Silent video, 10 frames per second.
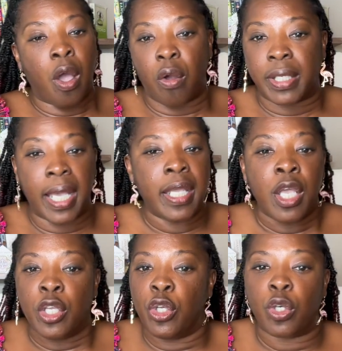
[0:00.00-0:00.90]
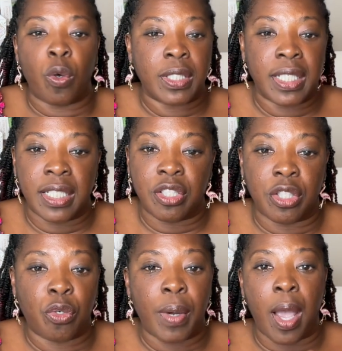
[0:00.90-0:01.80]
Okay, you're going to enter
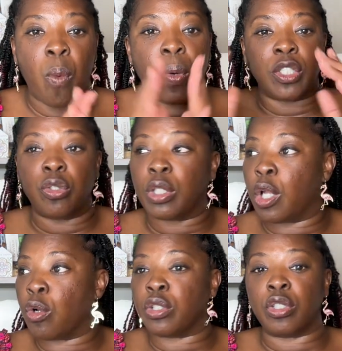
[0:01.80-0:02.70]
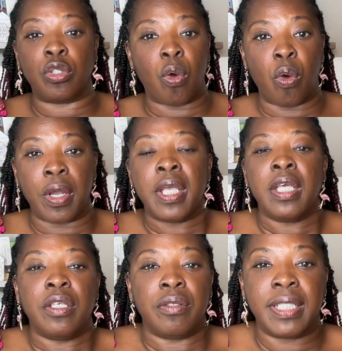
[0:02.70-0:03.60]
the crowd. Once you close the door,
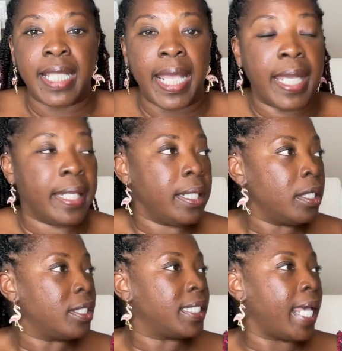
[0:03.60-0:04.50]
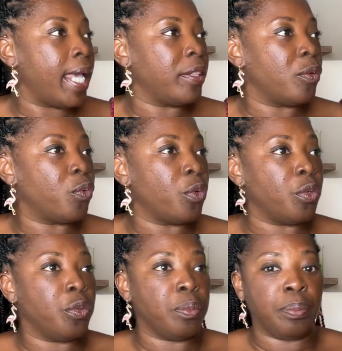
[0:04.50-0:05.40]
you stand, scan the
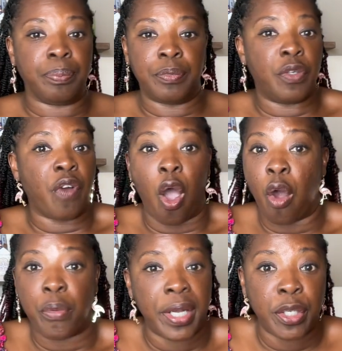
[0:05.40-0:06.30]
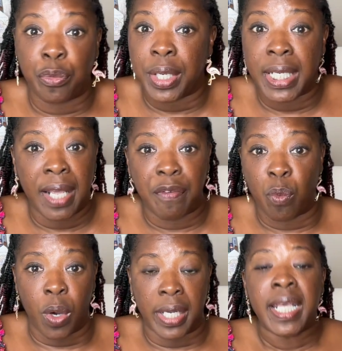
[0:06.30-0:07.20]
room. You've already greeted
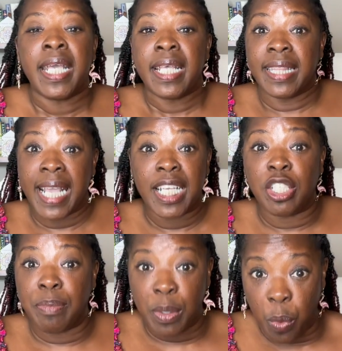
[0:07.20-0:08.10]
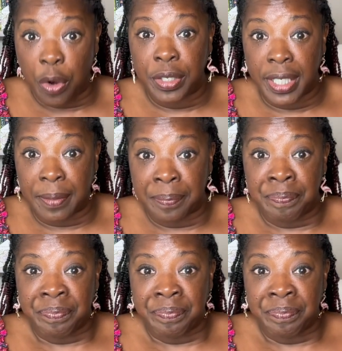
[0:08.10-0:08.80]
everyone. They should be working.